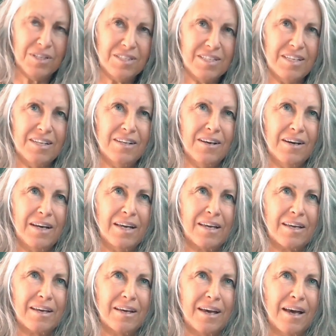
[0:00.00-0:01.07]
is it
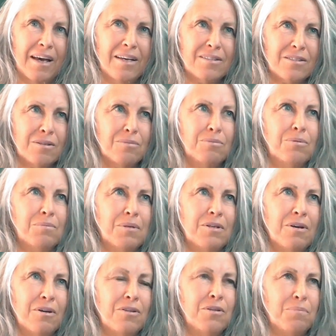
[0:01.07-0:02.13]
like as a woman
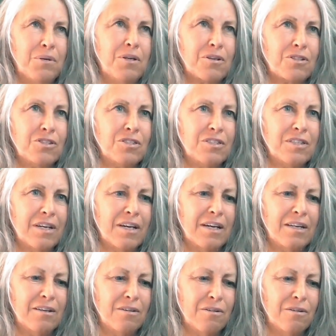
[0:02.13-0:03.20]
on the production
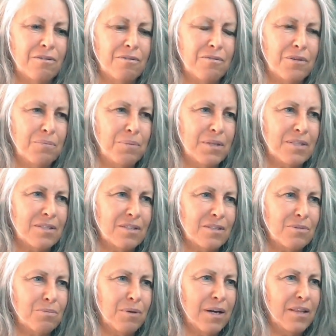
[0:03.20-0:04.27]
side of the
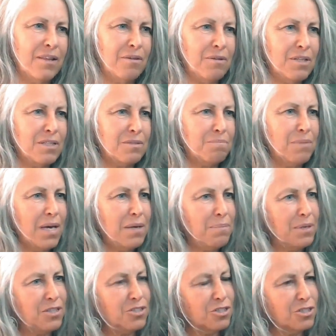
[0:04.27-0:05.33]
business when there is maybe
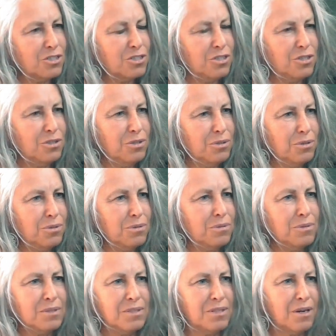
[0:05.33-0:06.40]
just
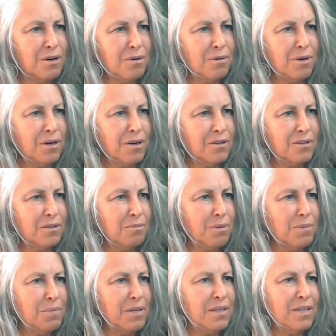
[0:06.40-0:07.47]
you, no other
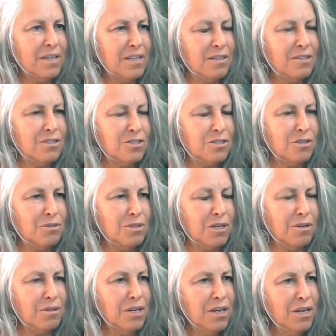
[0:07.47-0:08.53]
women in the
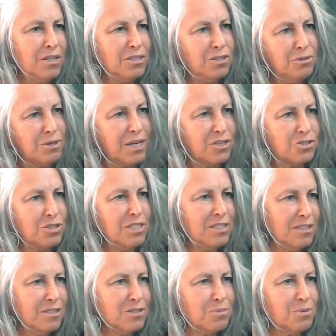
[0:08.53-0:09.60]
studio? Do you get
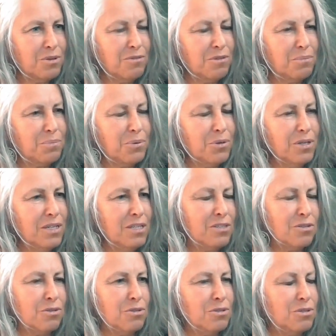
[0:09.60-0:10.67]
treated as one of the boys,
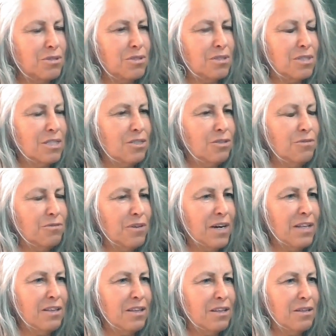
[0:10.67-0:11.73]
or did you
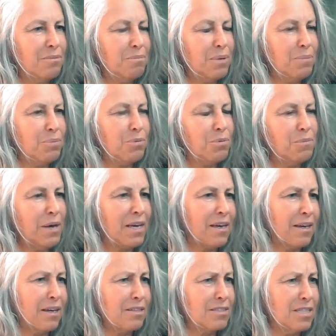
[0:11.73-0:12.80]
find that people were making
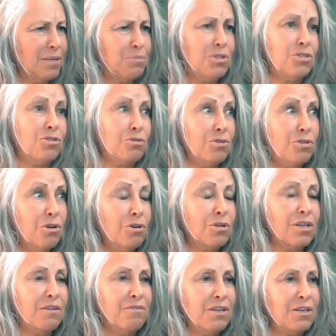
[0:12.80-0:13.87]
exceptions or not
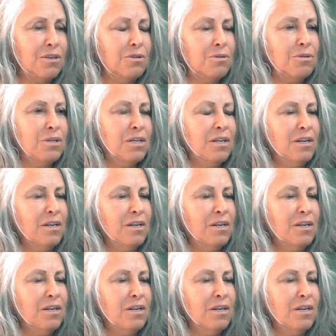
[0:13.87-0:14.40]
giving you